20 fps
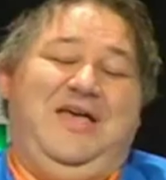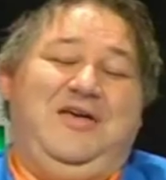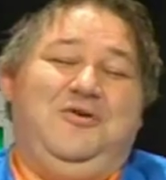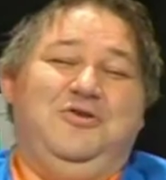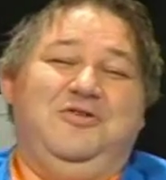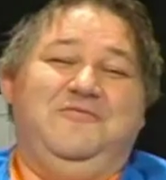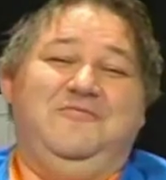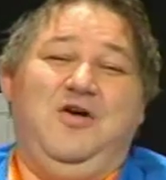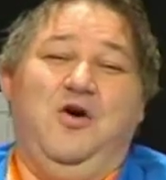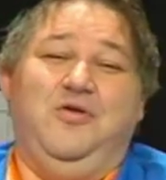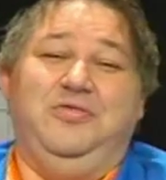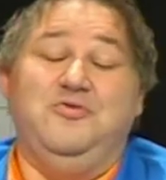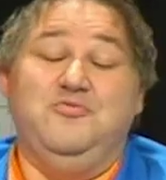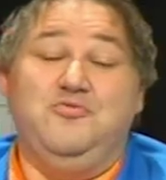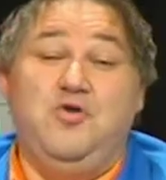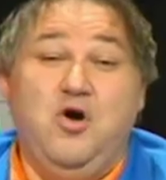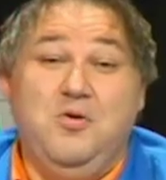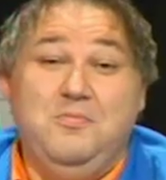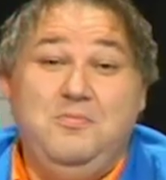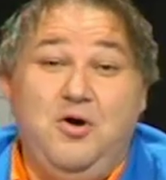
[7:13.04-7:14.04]
They could have got the
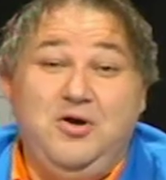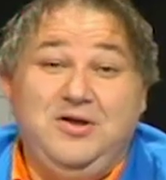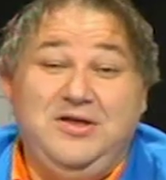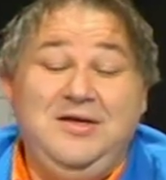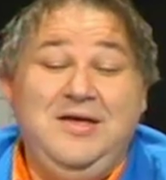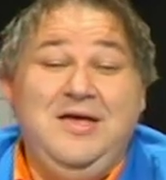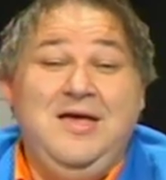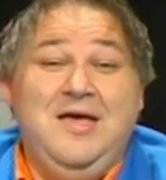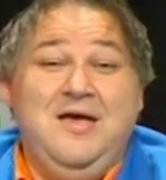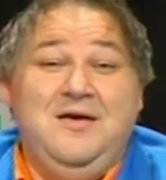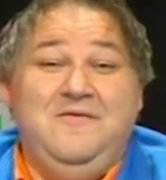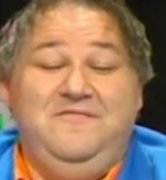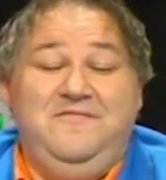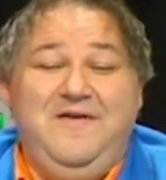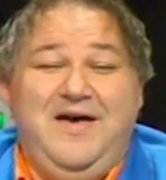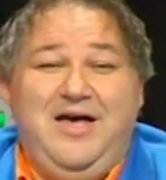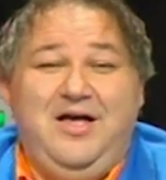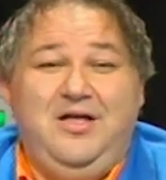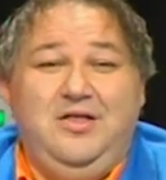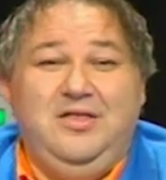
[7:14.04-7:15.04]
wrong body.
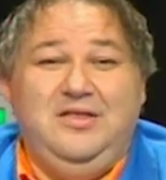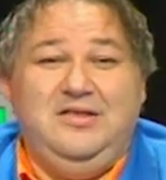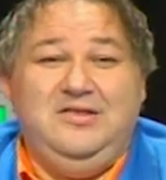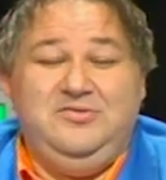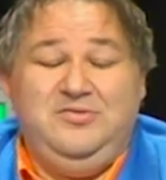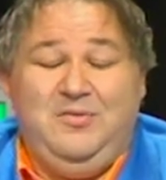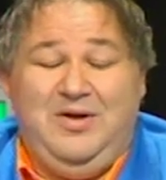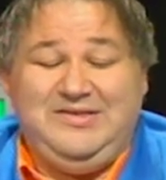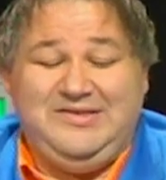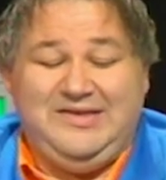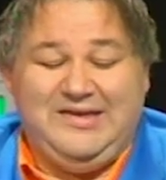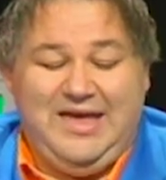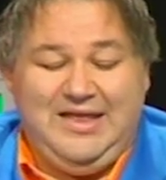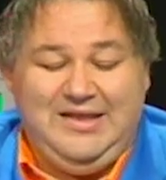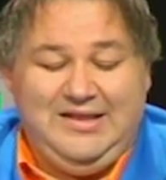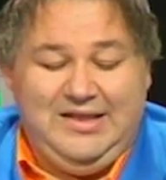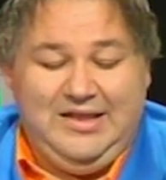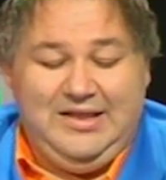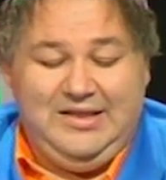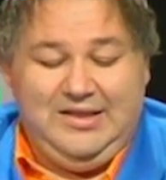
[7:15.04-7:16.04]
Val, once
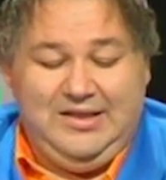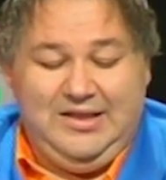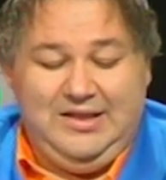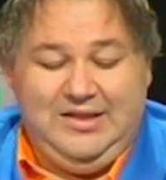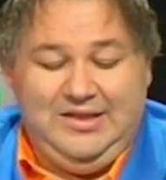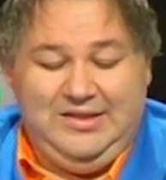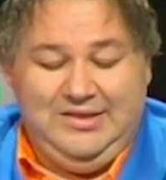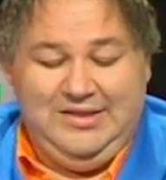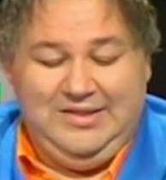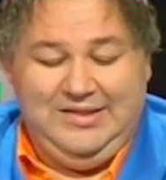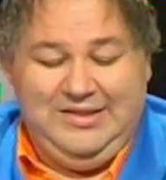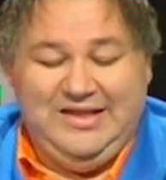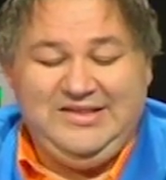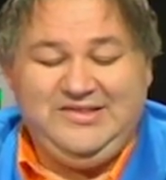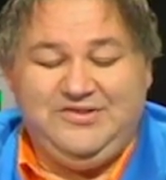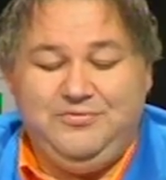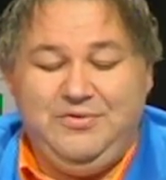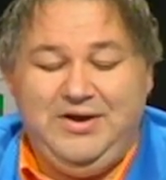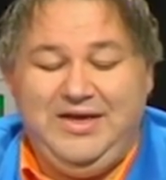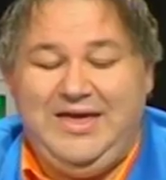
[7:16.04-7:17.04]
again,
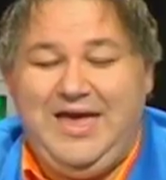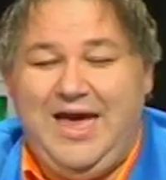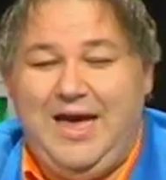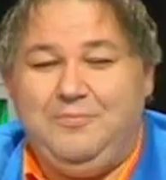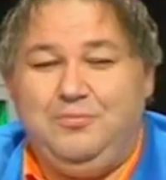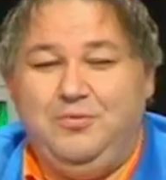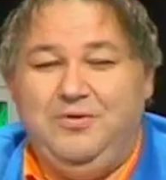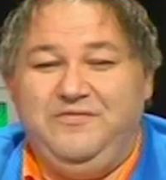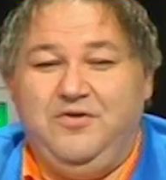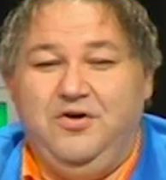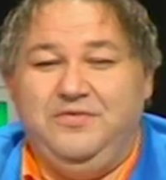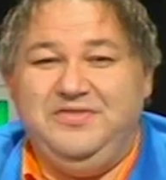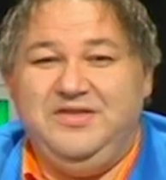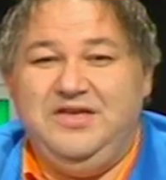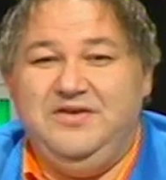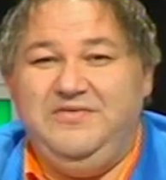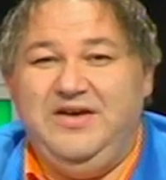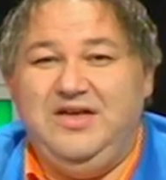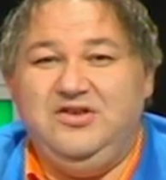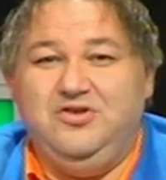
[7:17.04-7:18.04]
let's recap. We've got
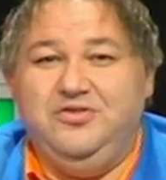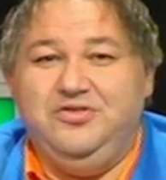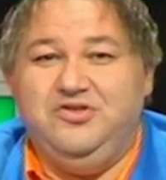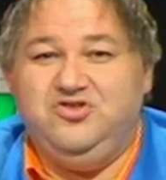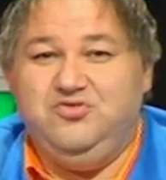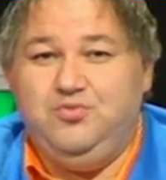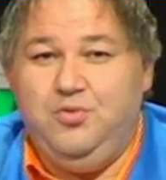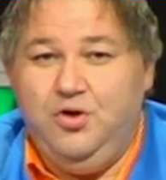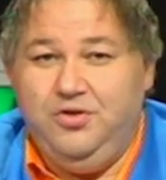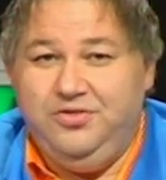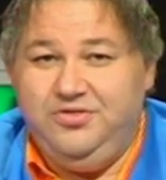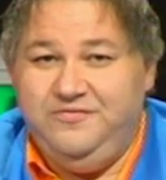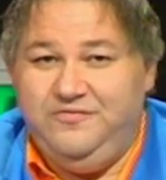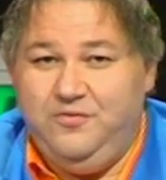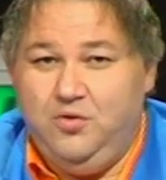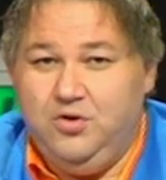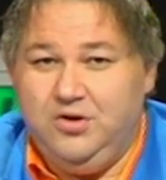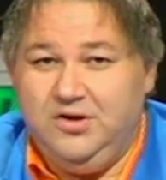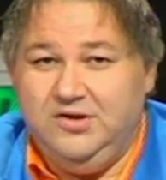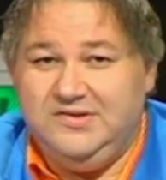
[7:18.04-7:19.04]
the event on the 12th of
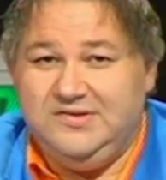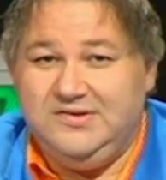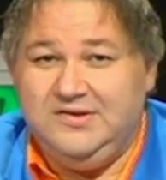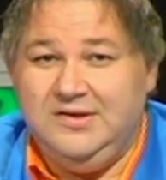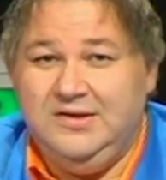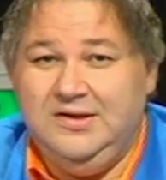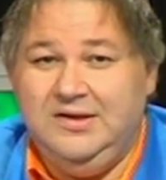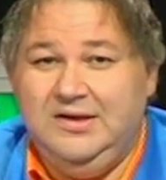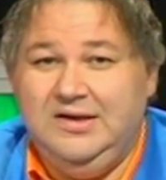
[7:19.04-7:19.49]
August.